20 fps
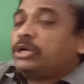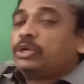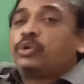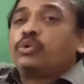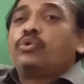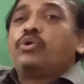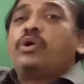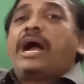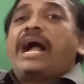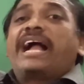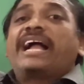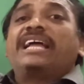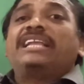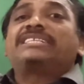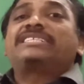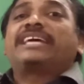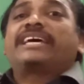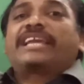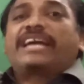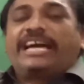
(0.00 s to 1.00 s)
two
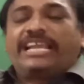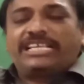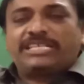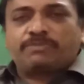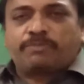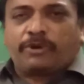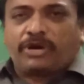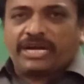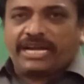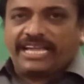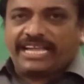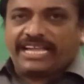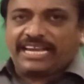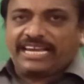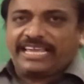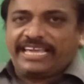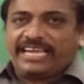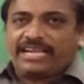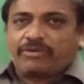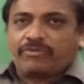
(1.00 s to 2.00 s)
angles are
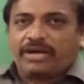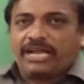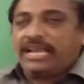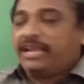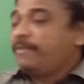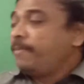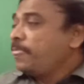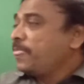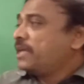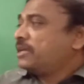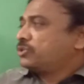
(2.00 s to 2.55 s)
correspondingly equal.